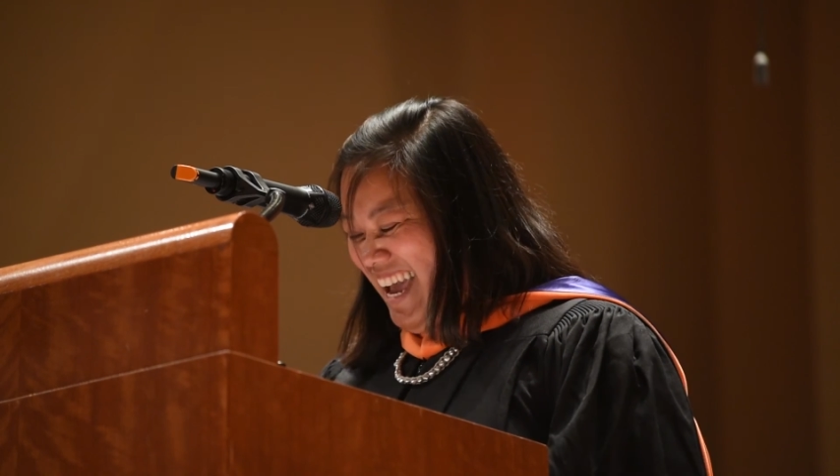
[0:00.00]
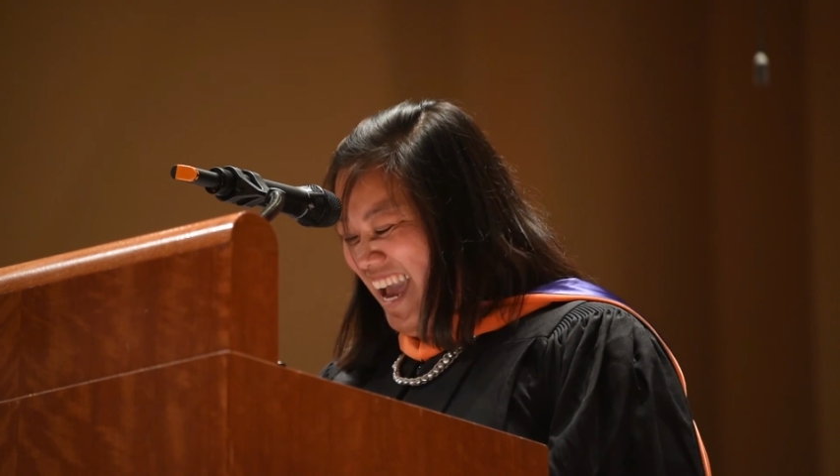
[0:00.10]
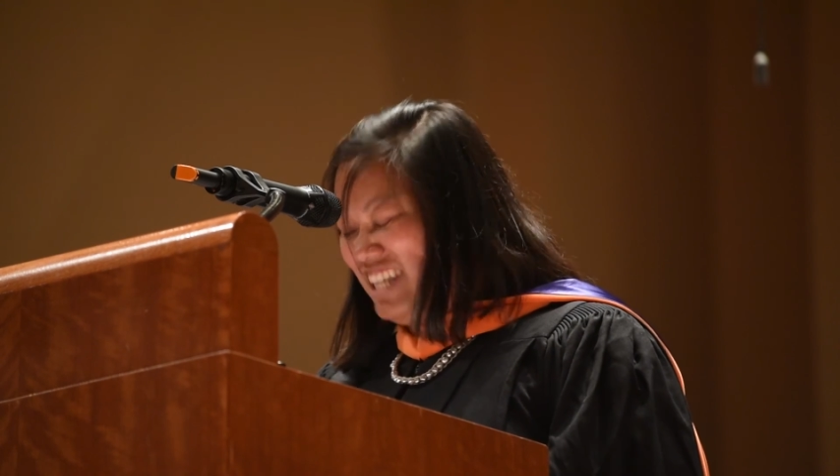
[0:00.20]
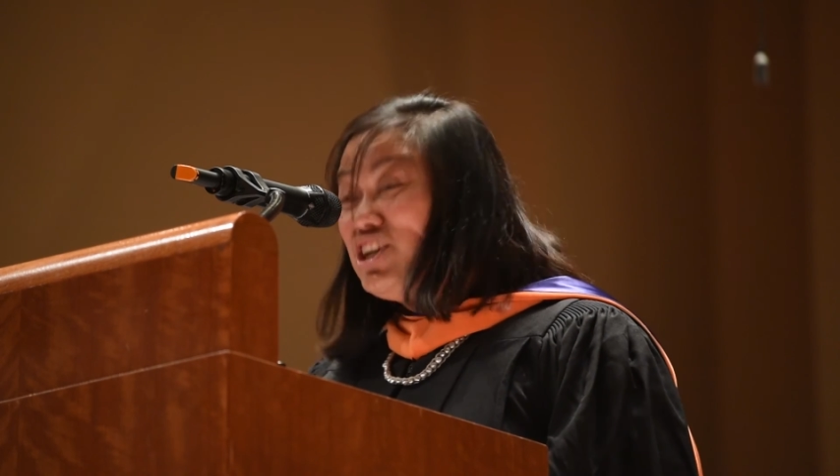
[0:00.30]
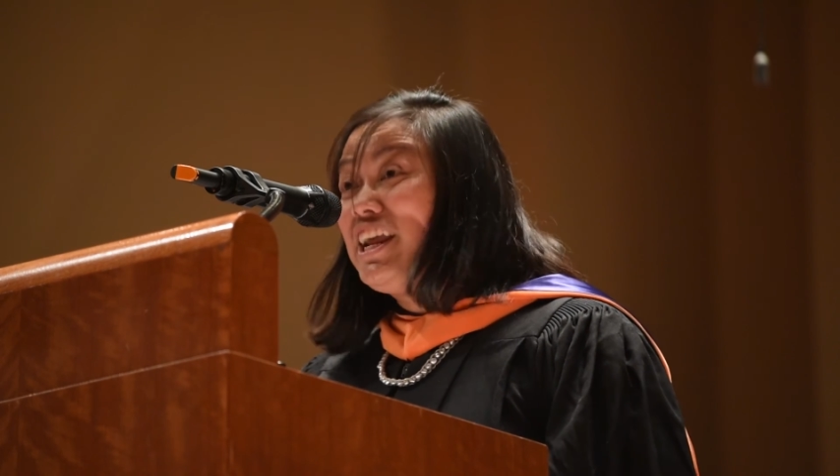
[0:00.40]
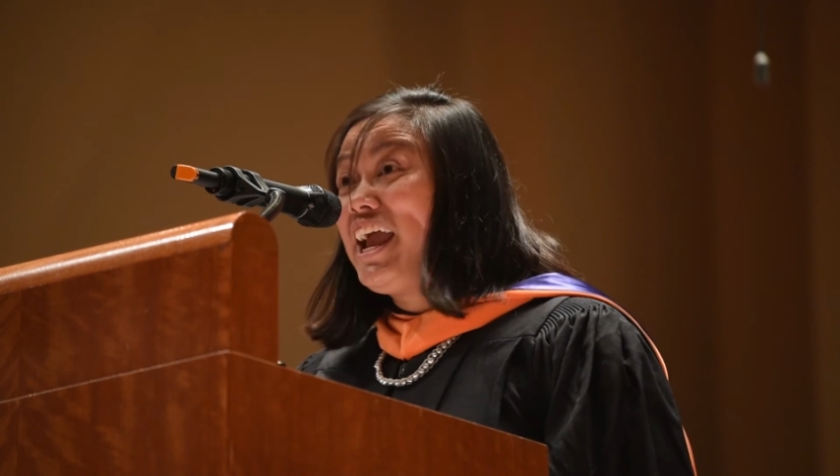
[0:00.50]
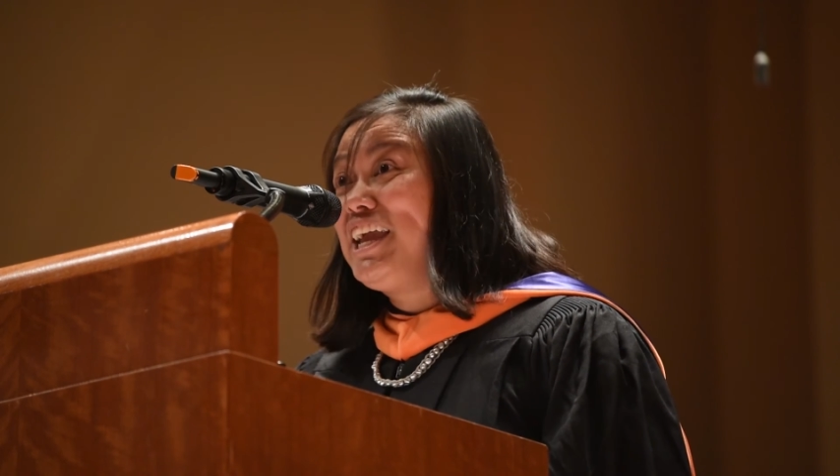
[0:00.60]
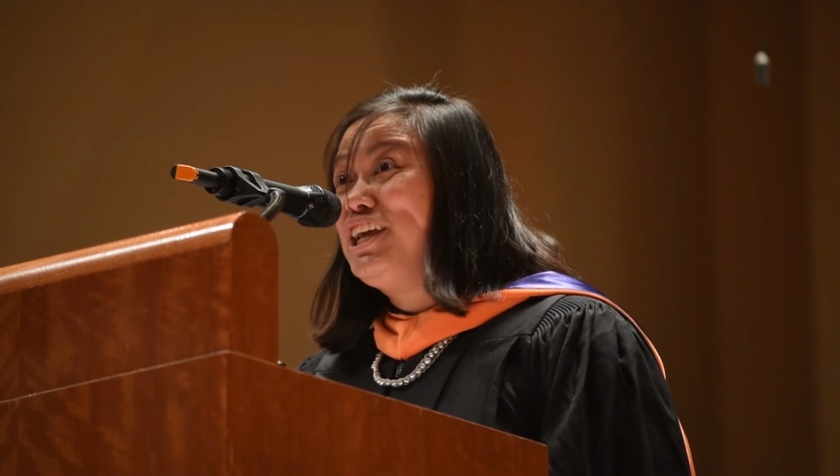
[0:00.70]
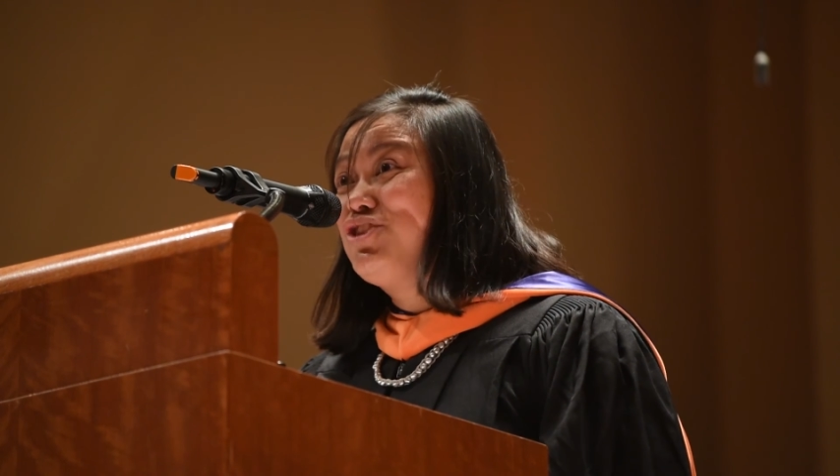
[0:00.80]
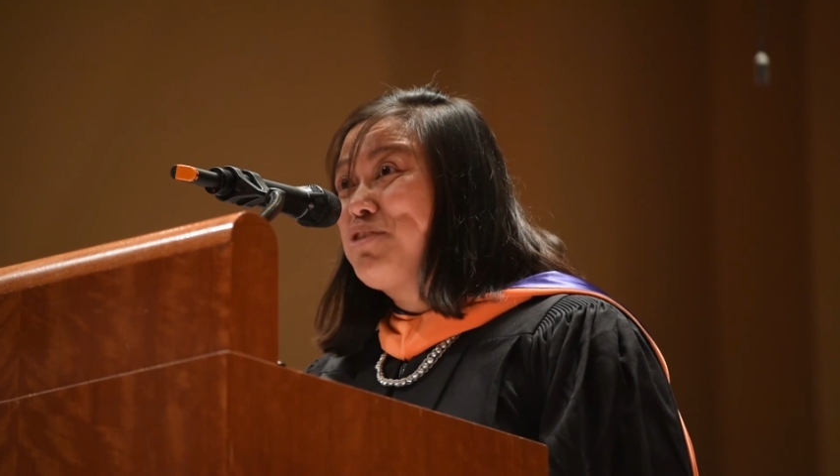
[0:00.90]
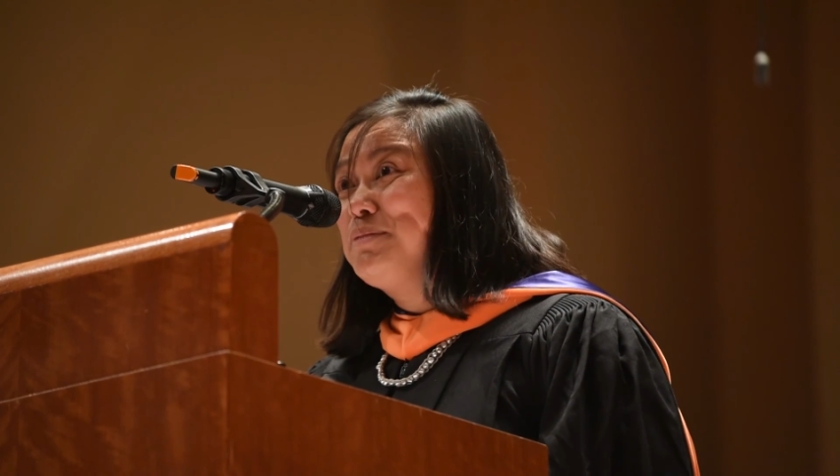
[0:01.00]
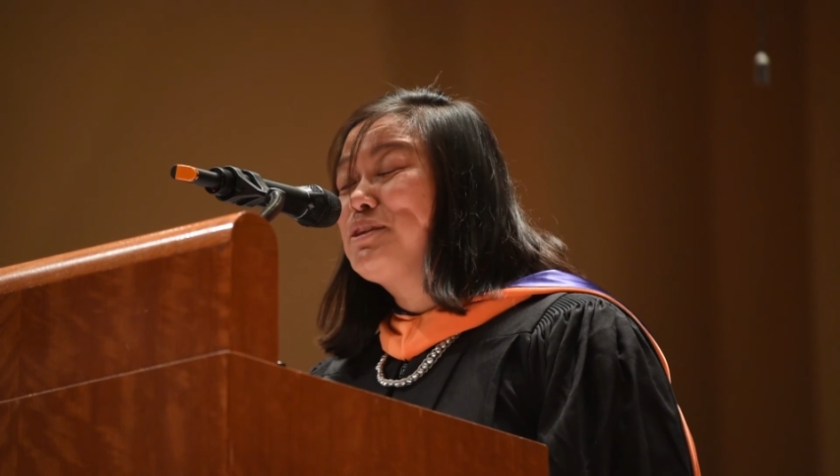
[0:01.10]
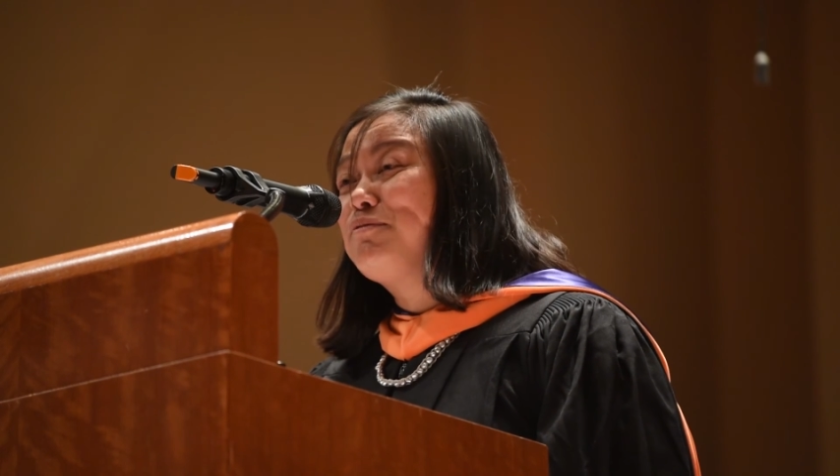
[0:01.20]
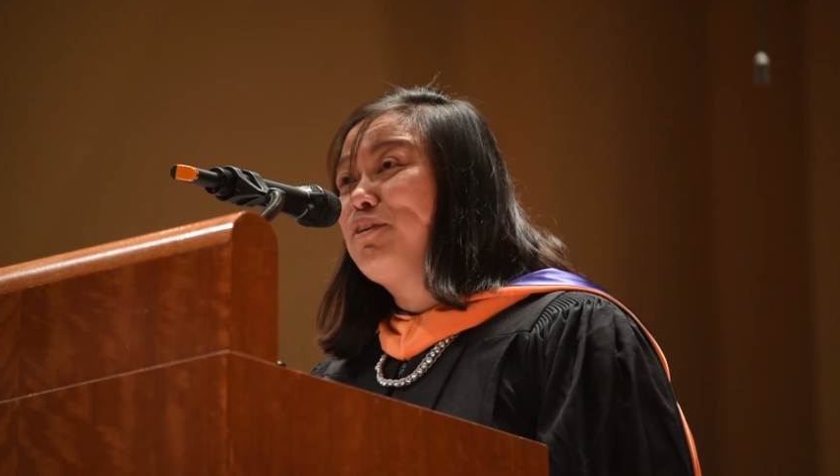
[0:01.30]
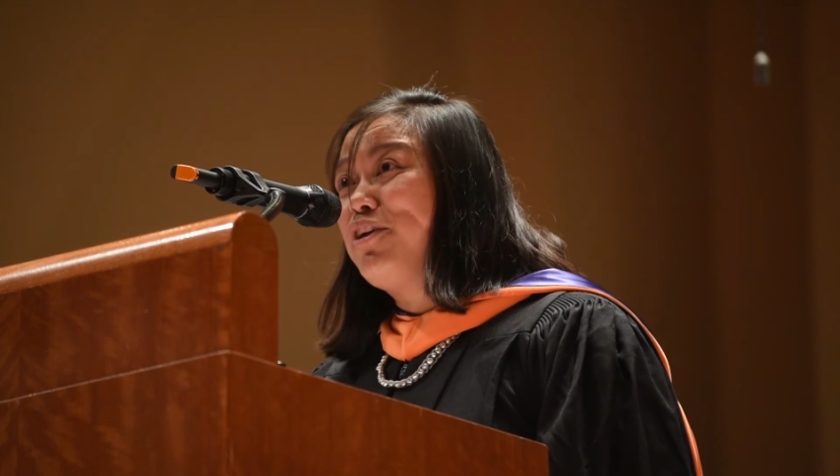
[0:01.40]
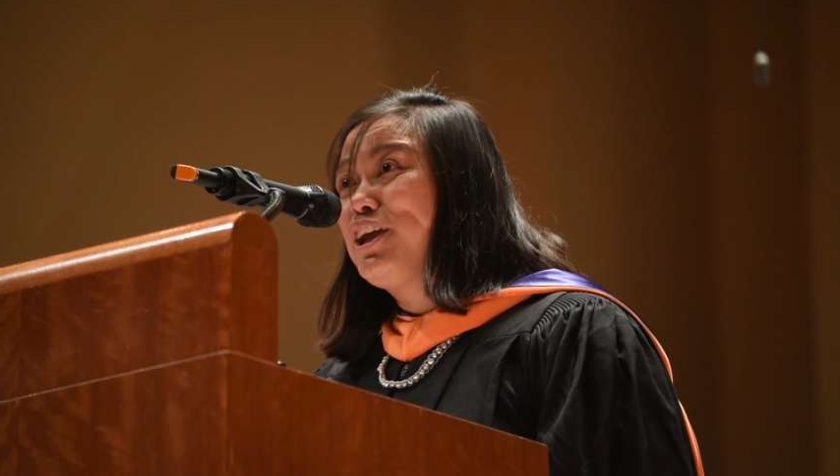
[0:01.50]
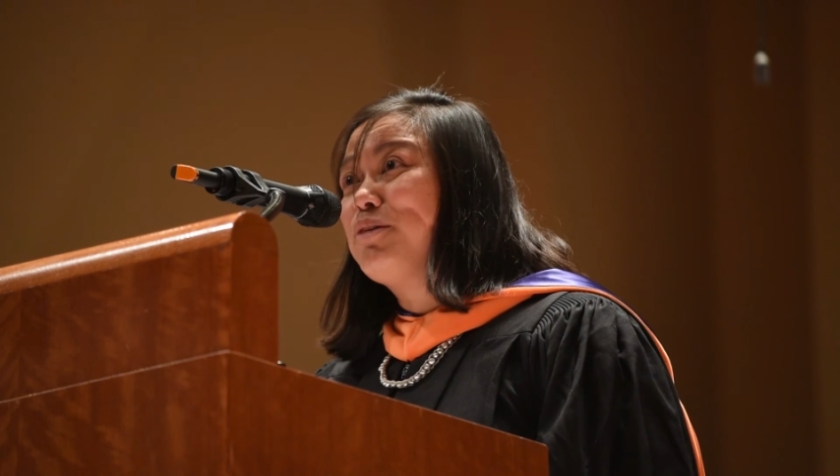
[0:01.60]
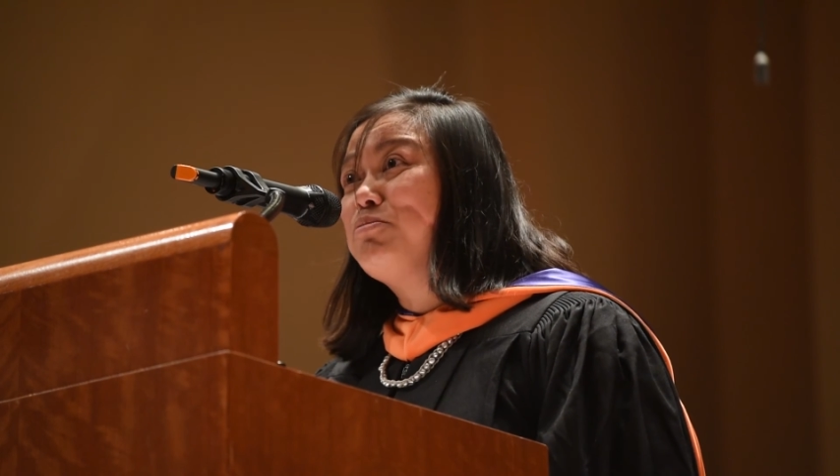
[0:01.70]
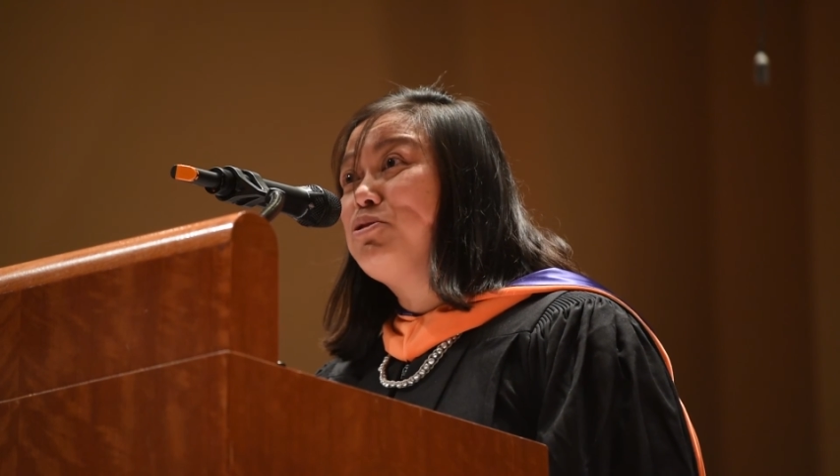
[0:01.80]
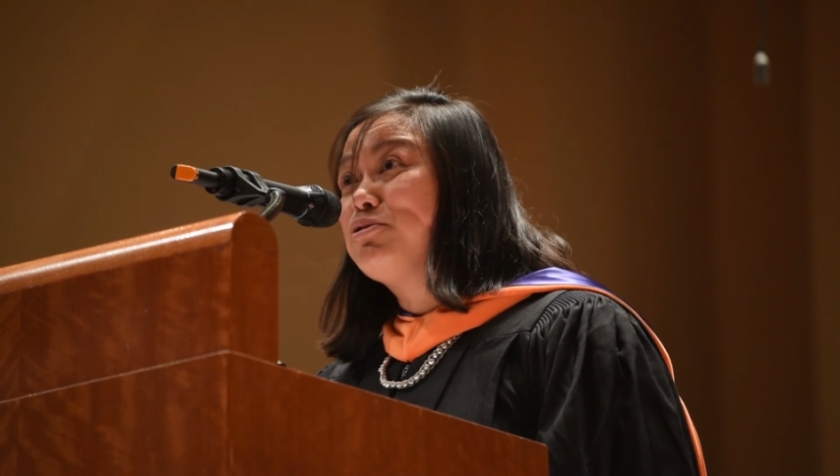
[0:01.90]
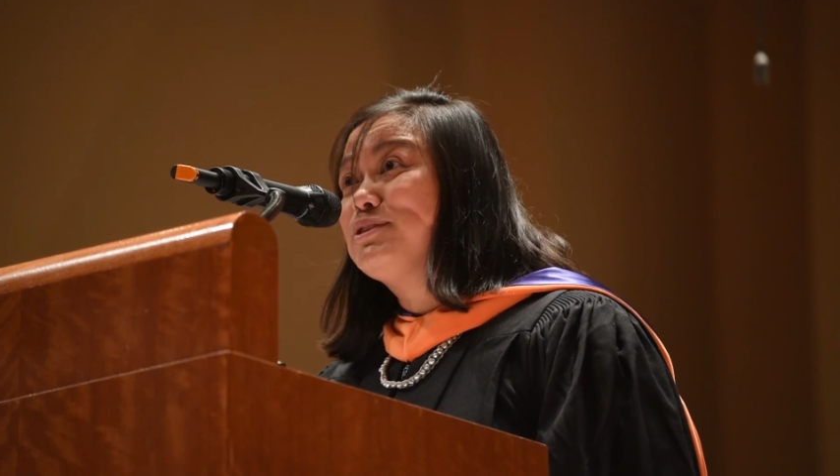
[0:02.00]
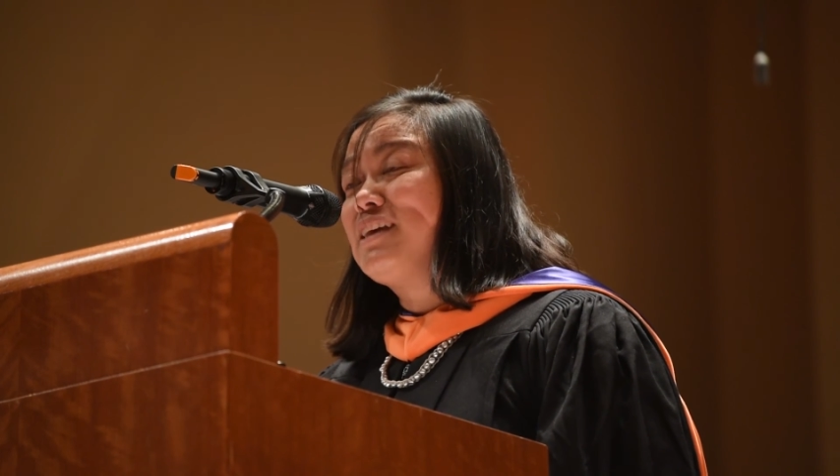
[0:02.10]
And today he dreams of learning computer